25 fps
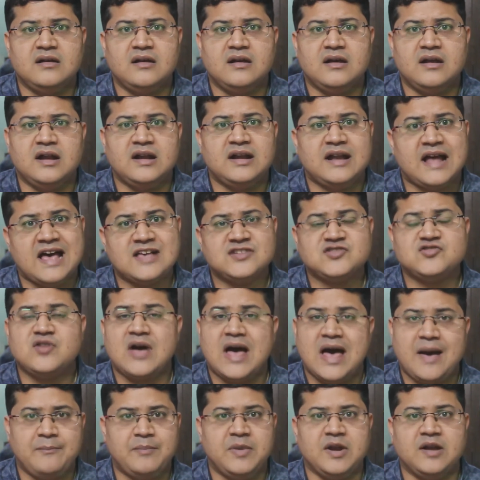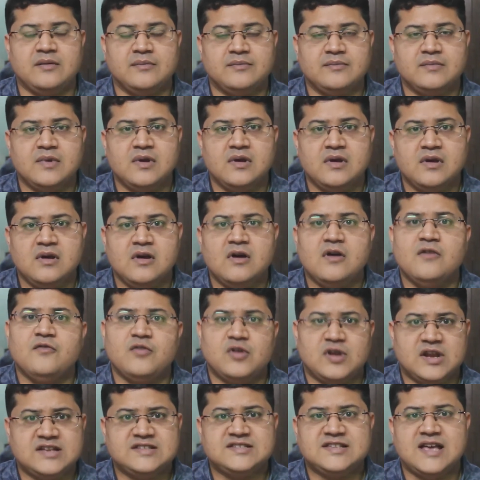It has to happen.
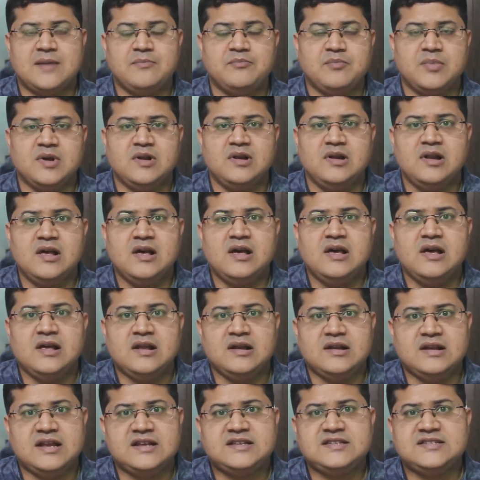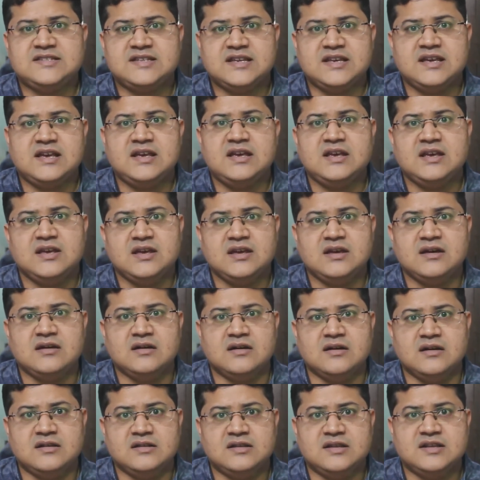For example, let's say
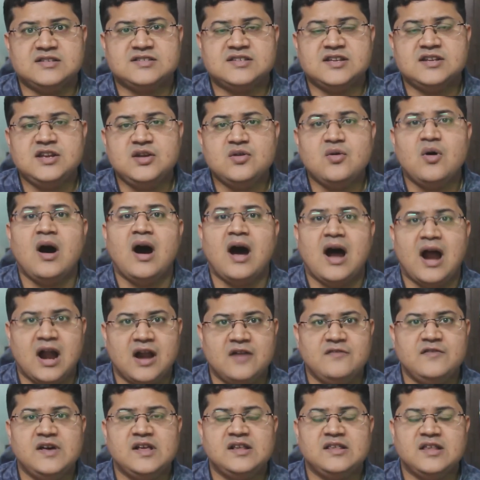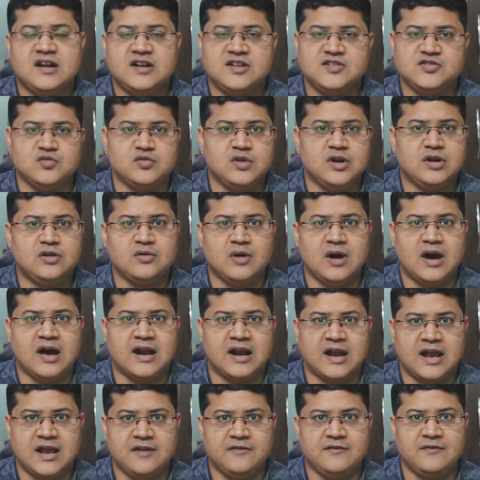there is a new hardware that is going to
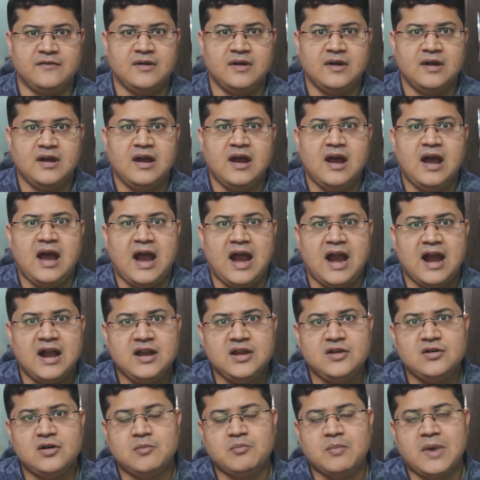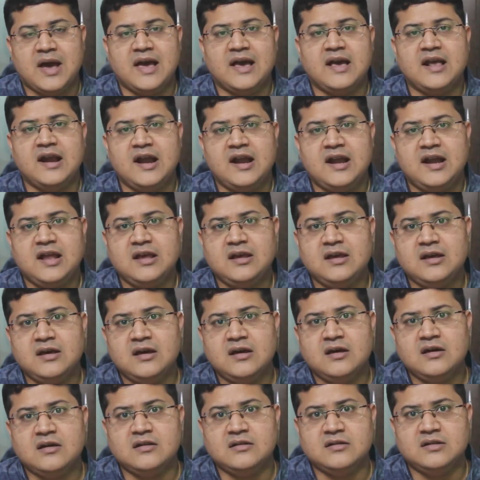arrive and you are migrating
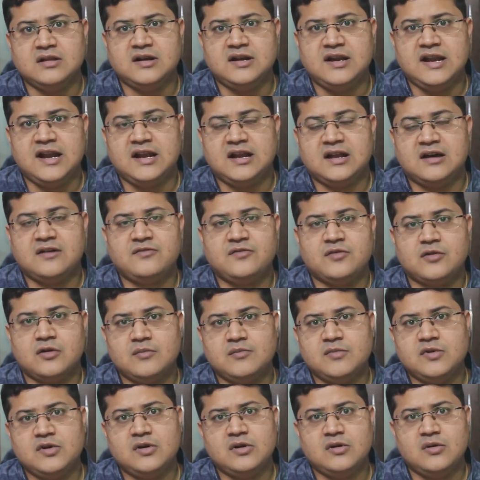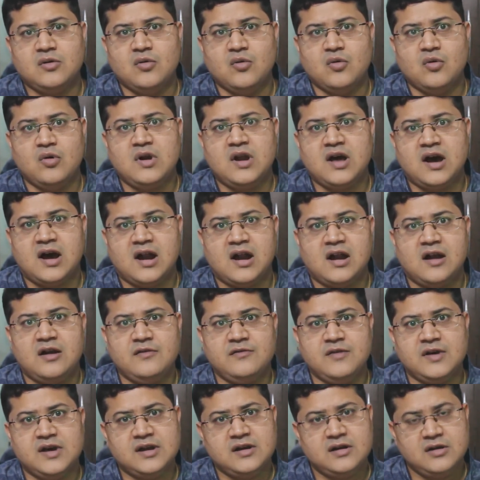the data from your old
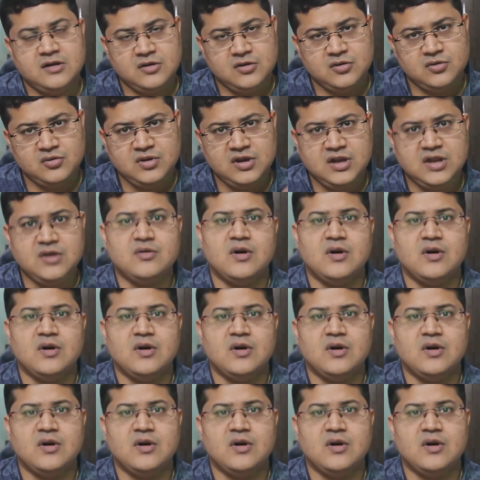hardware to new